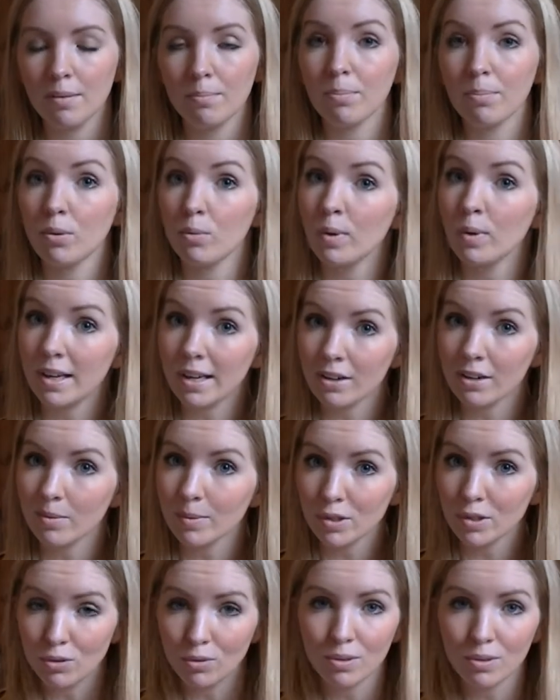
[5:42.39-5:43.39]
But when I got
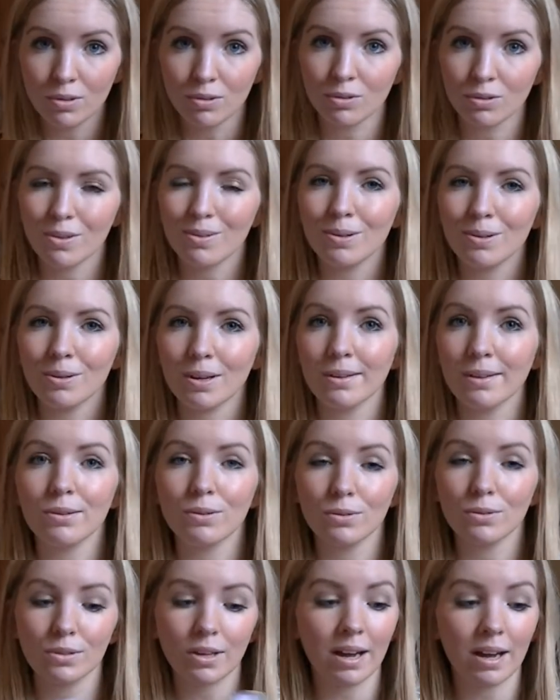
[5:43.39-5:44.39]
a student loan through, I
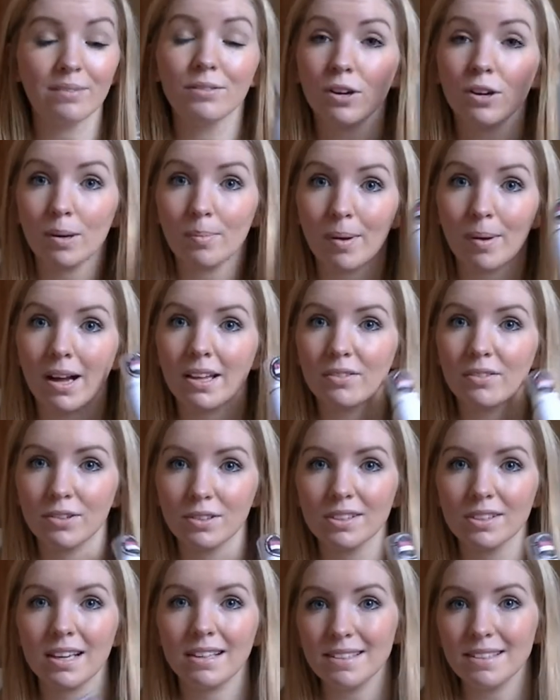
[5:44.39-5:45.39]
thought I've got to buy the
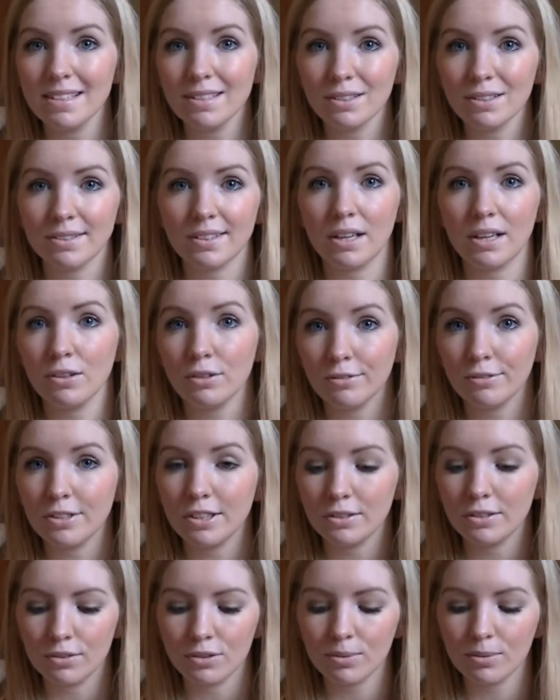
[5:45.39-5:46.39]
full sizes because I loved
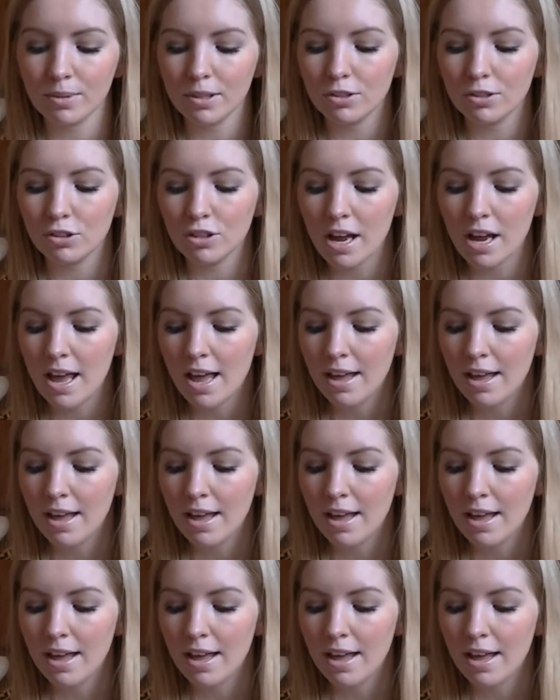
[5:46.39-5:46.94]
it so much.